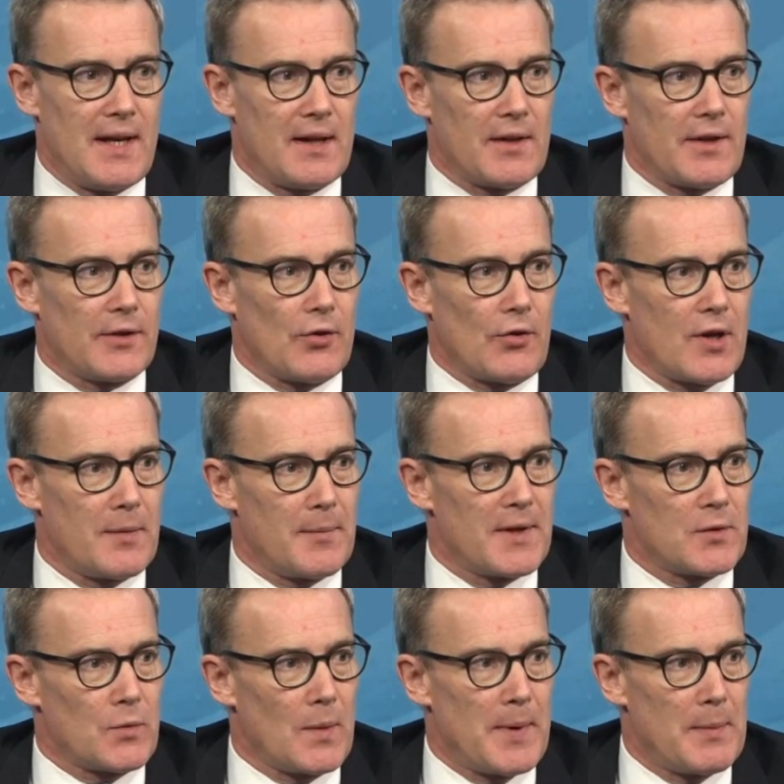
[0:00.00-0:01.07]
and other
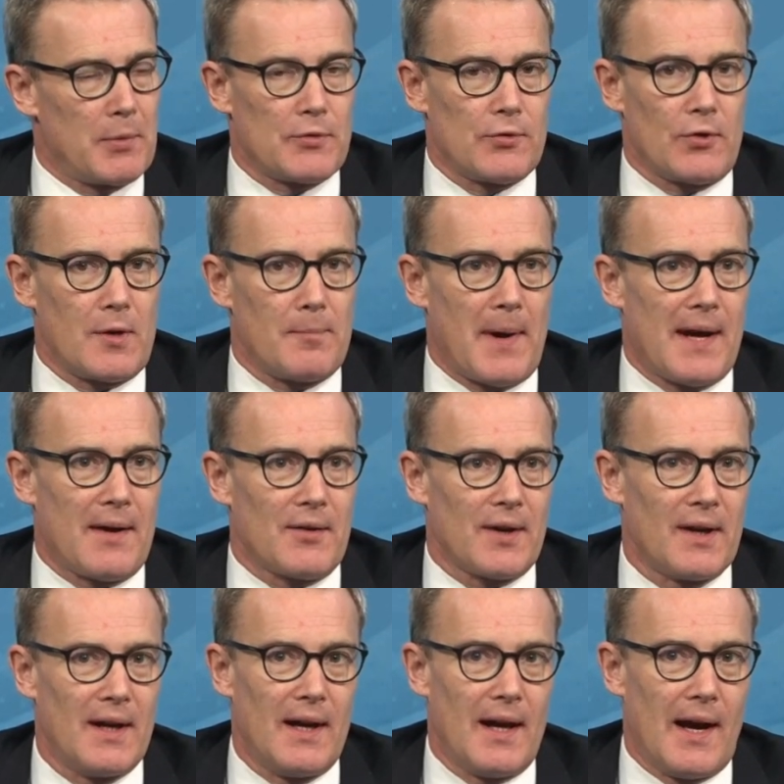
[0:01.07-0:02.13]
documents where people talk about
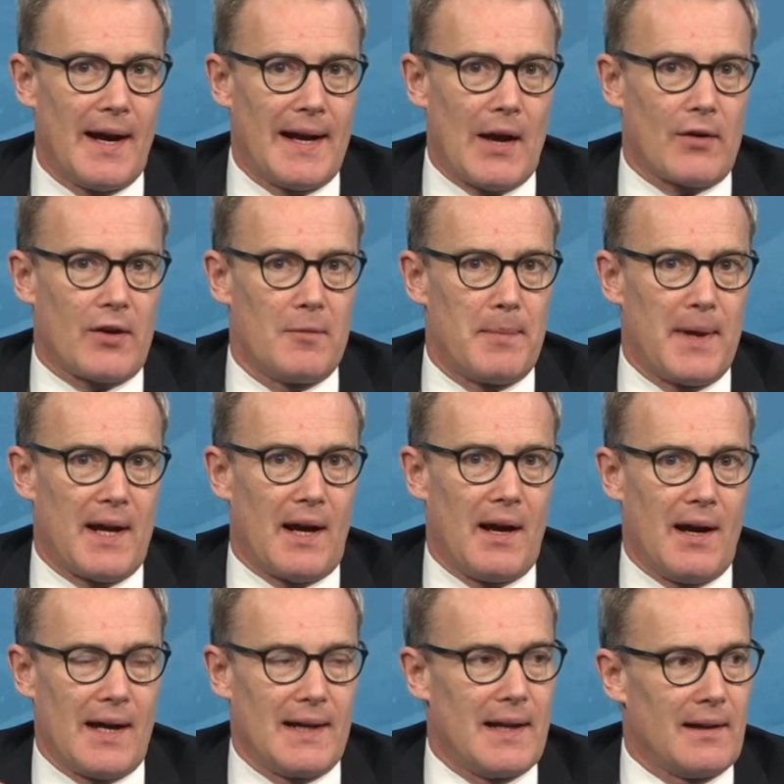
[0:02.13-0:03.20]
an outcome being
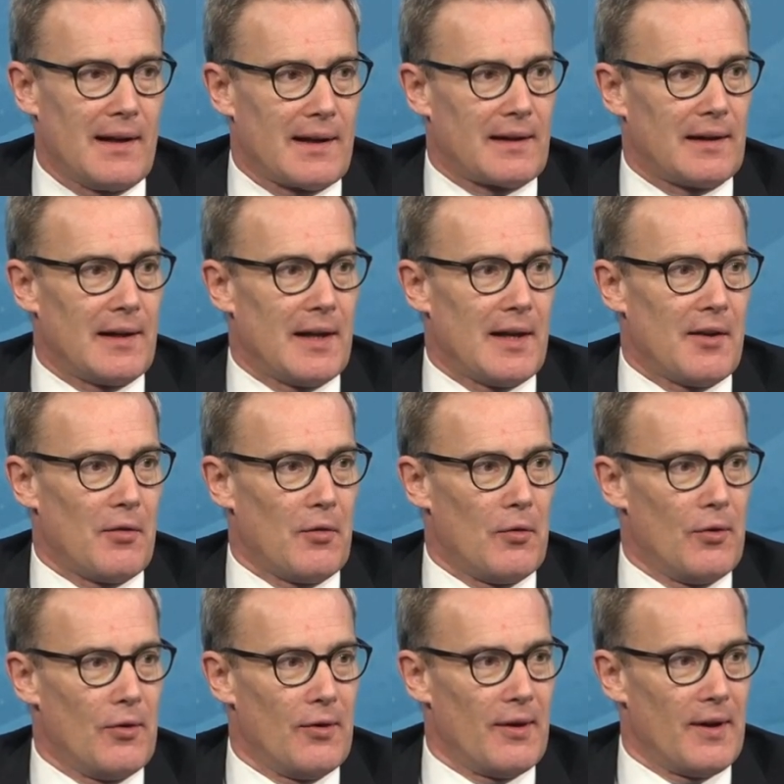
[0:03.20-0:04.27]
highly likely
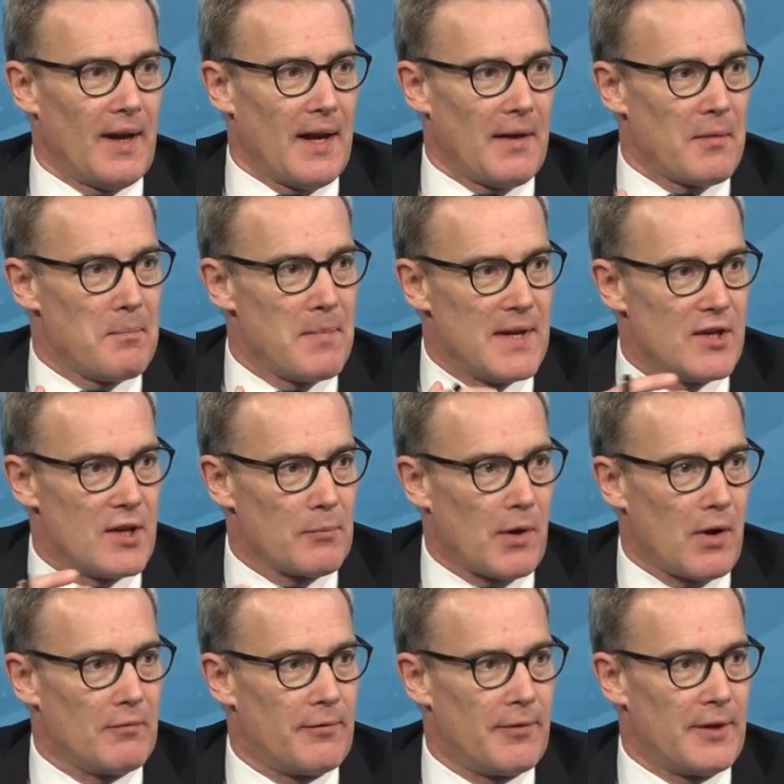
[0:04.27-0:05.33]
or medium
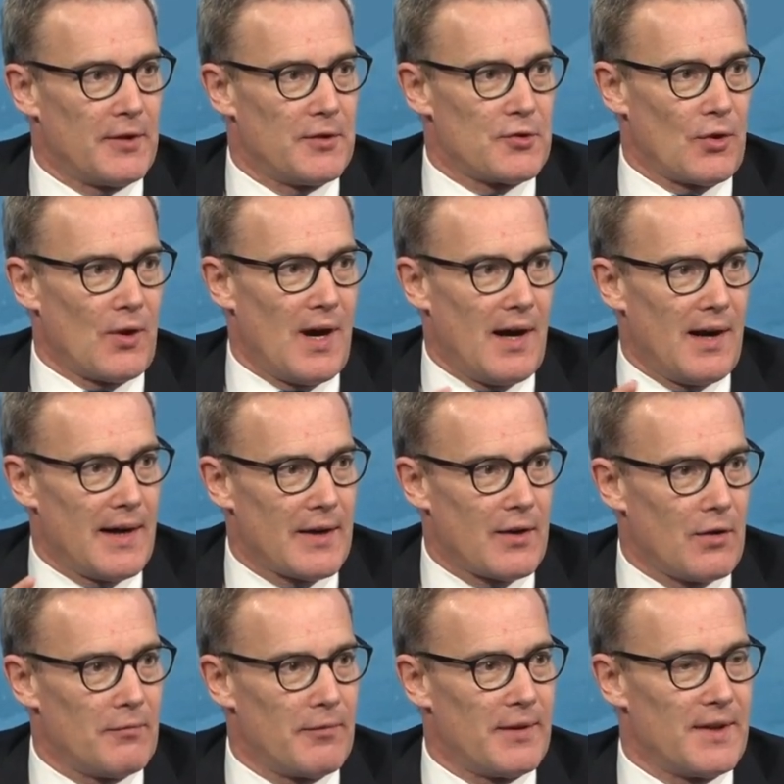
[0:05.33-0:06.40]
confidence or high
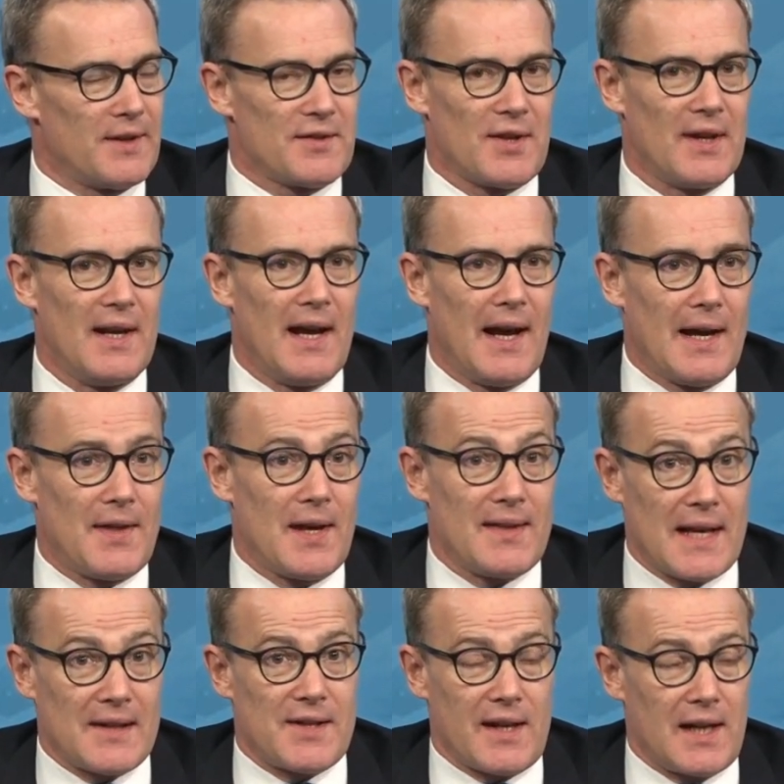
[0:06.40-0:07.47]
confidence, I think
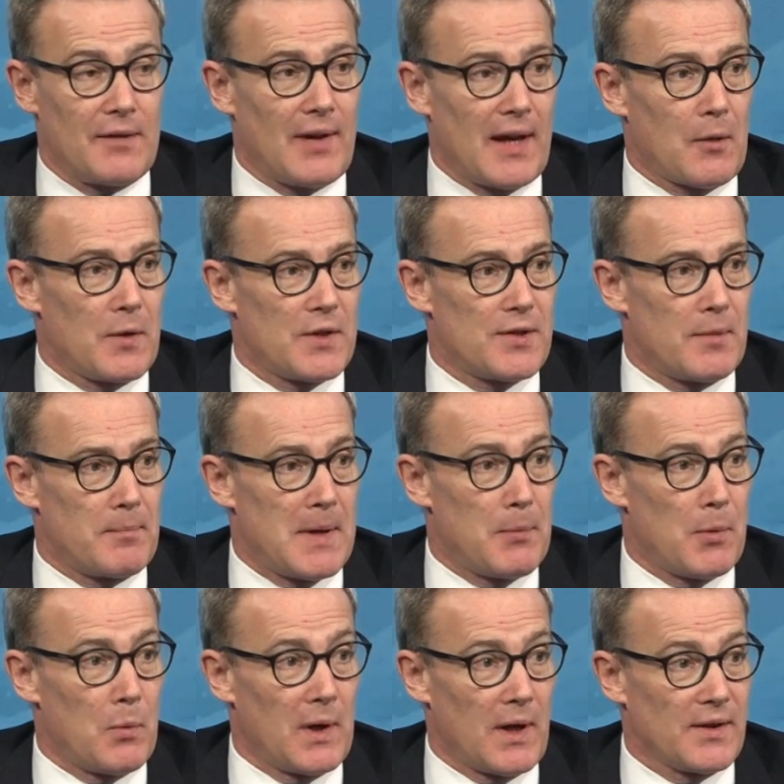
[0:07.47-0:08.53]
that's the kind of language that
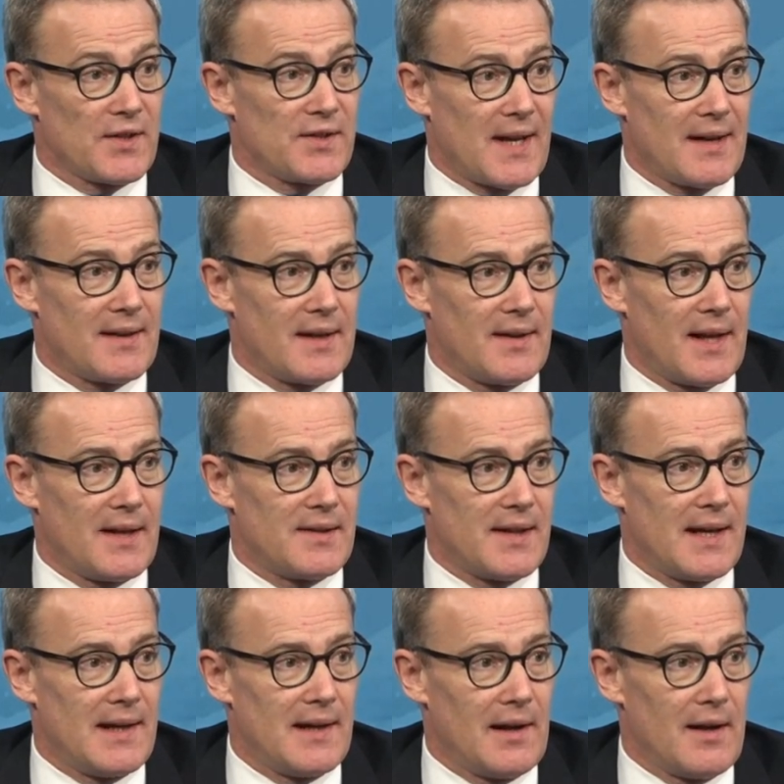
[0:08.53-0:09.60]
people will understand in their
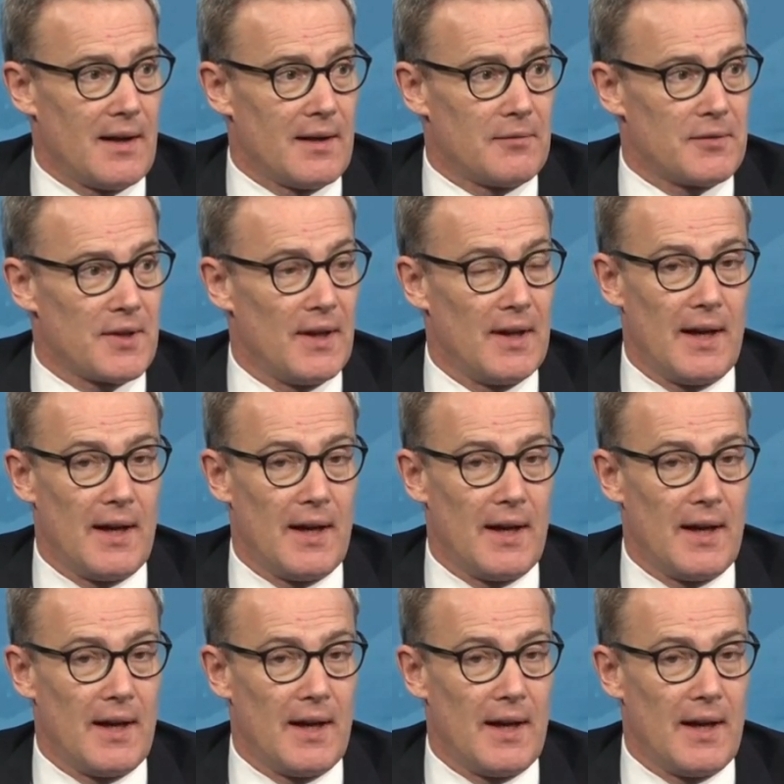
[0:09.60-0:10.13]
daily lives.